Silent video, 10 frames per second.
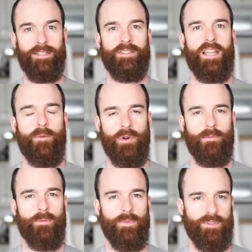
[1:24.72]
to that
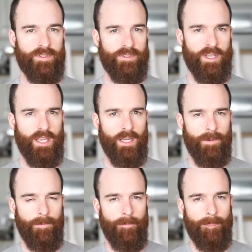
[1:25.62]
problem was to say
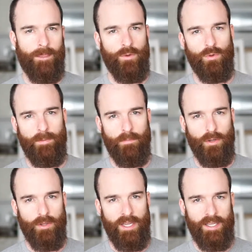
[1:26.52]
all
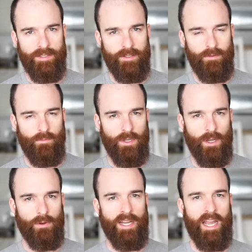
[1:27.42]
employees can
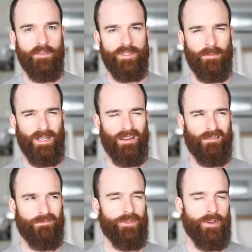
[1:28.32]
only have something
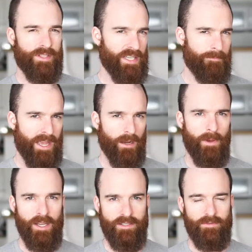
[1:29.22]
like 30
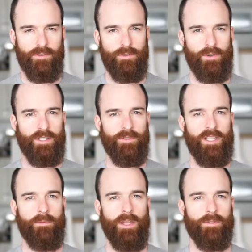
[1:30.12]
megabytes of storage for
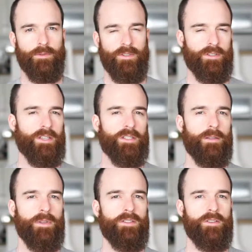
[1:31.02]
emails, which essentially
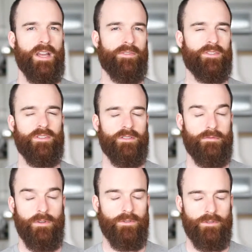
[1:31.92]
means you have to just
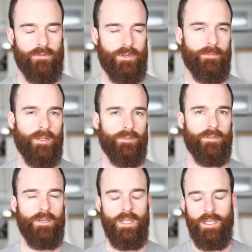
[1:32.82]
not store emails.
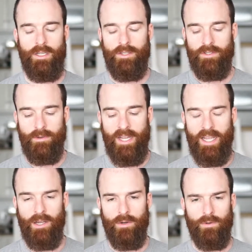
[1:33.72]
So
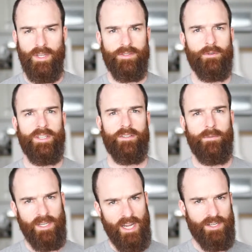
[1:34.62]
now there's all this
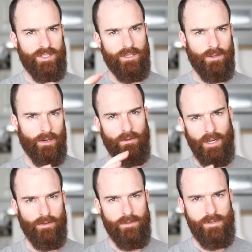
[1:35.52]
communication going
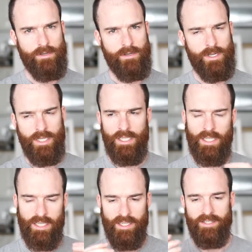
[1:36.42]
around,
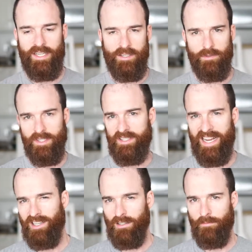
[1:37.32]
and it contains all this
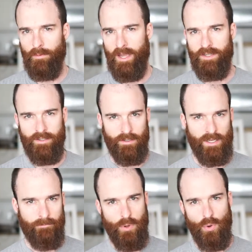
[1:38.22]
technical information,
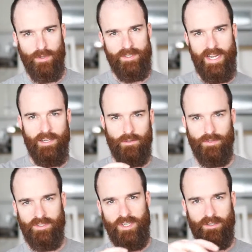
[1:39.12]
important technical
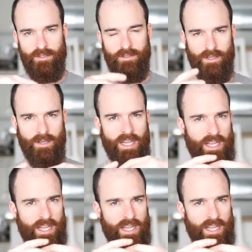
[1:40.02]
decisions and